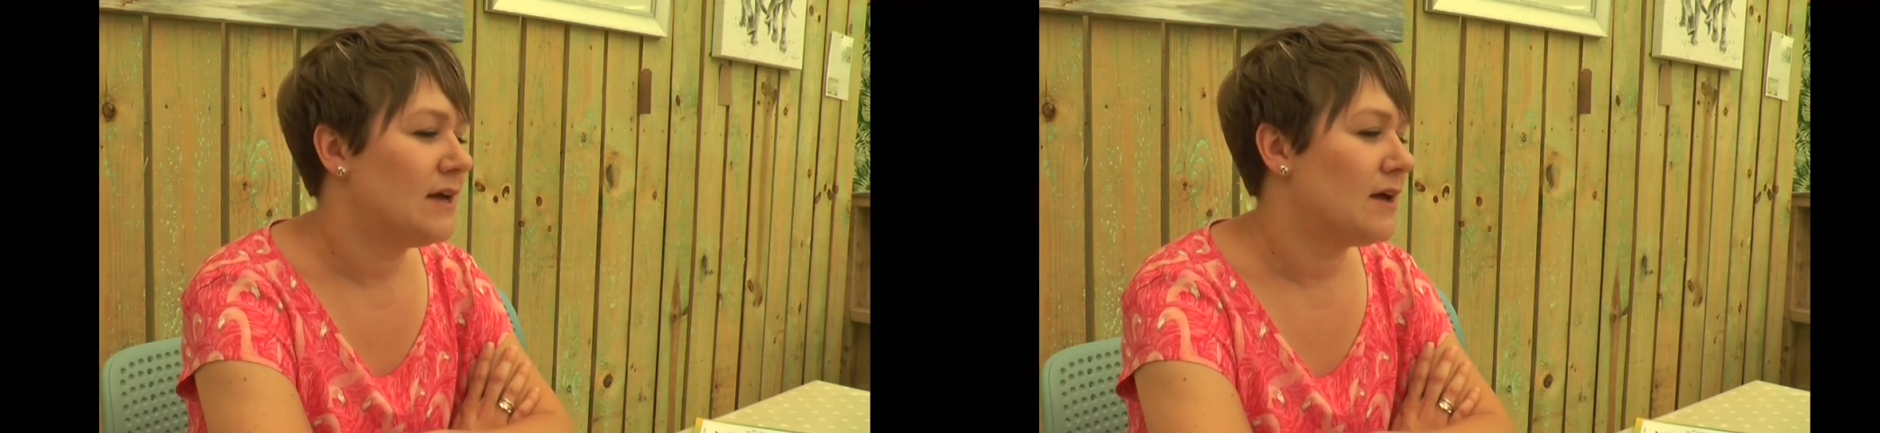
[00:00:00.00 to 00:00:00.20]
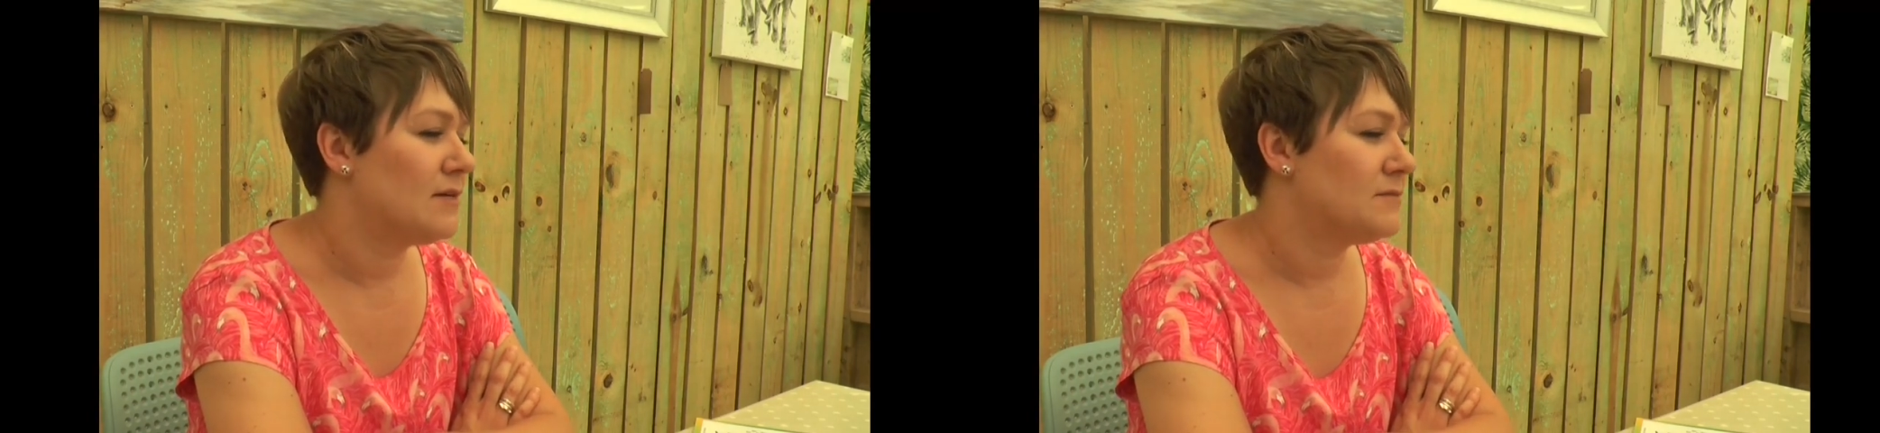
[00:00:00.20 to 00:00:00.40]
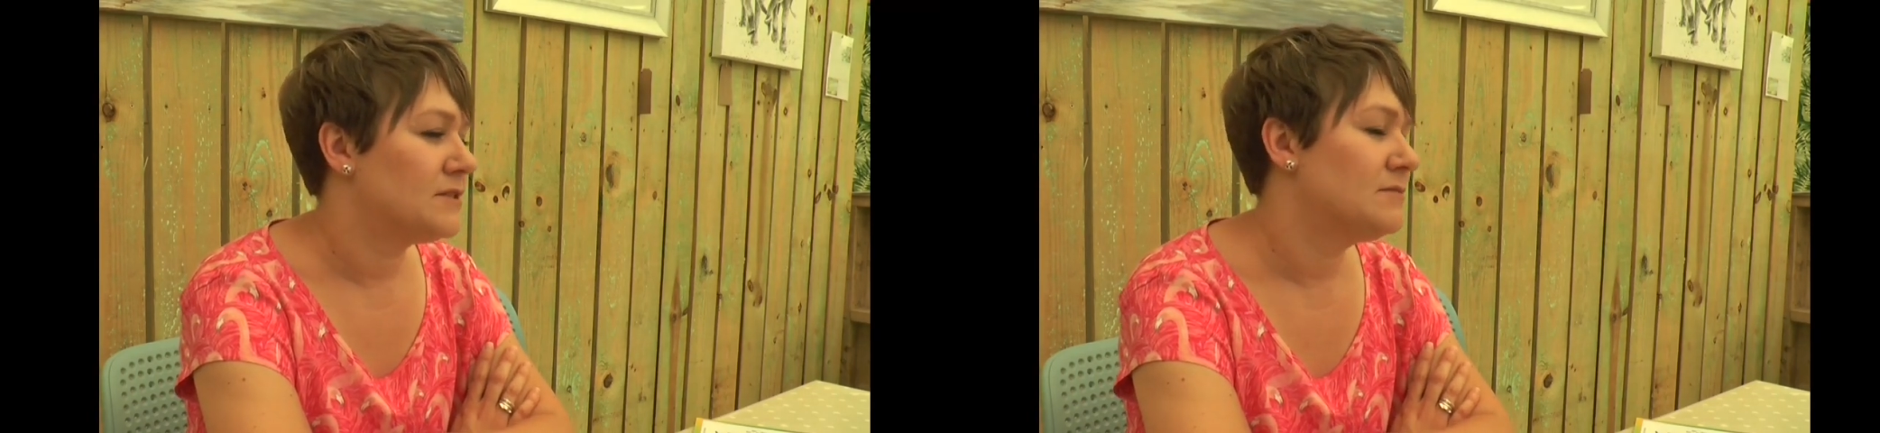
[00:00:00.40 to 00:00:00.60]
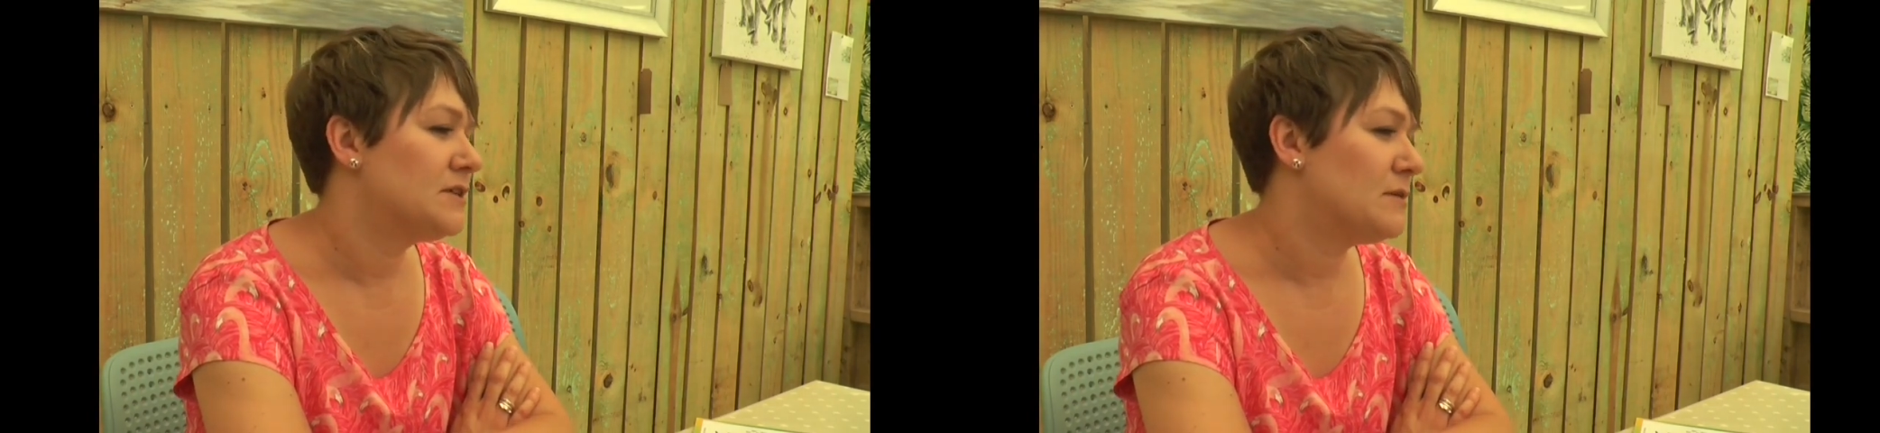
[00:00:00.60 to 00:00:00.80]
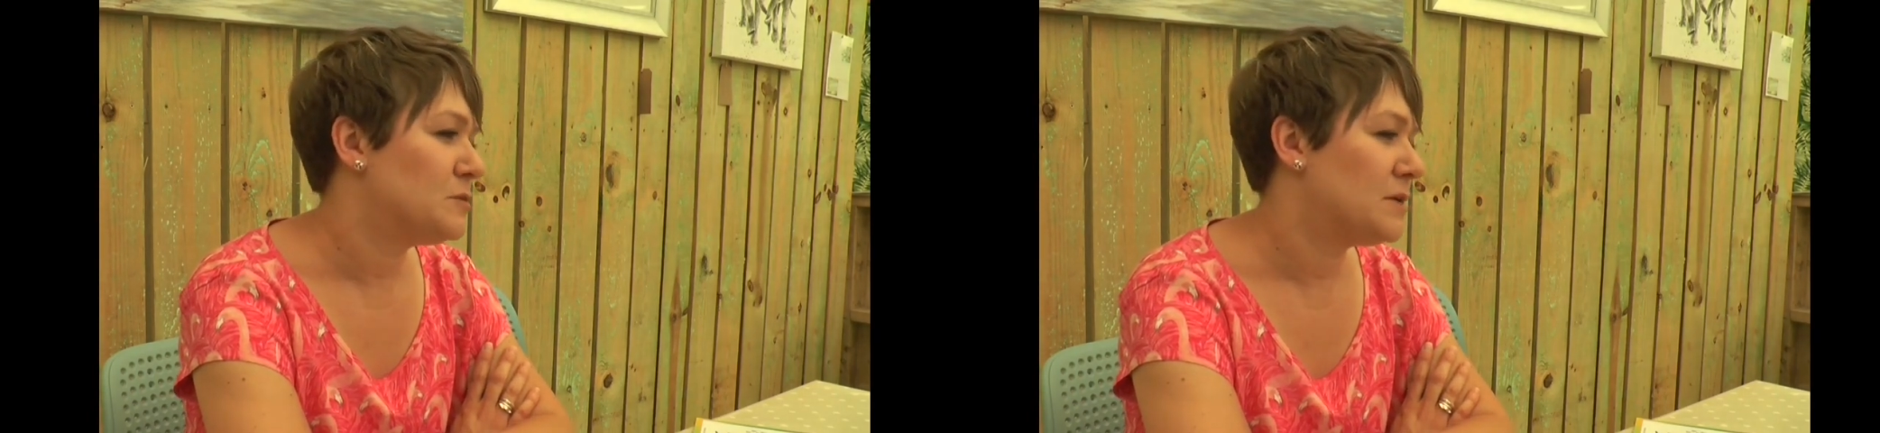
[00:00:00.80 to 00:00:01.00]
Um,
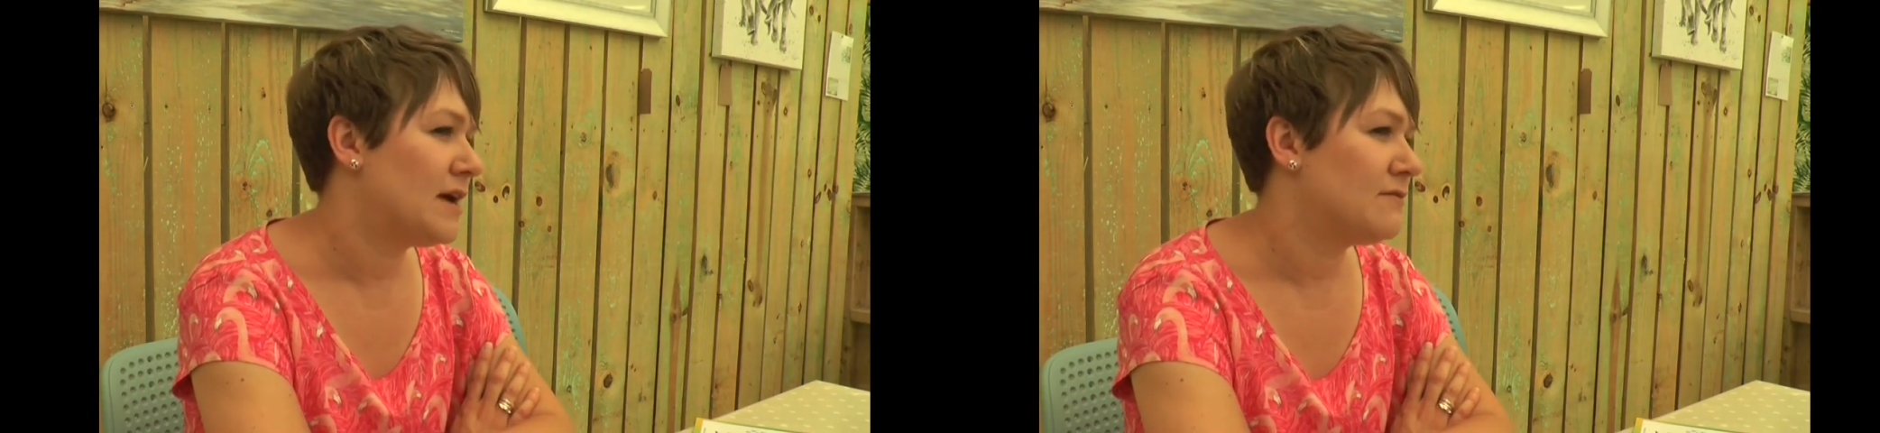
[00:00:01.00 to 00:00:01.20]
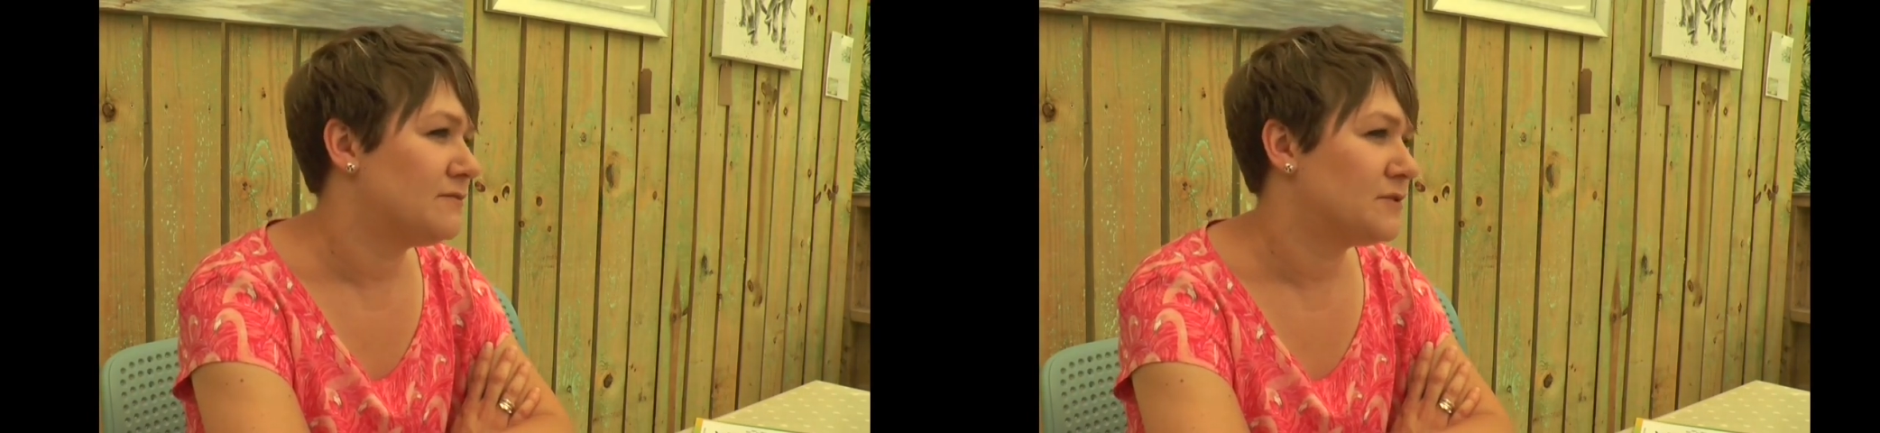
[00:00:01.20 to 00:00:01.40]
sometimes we have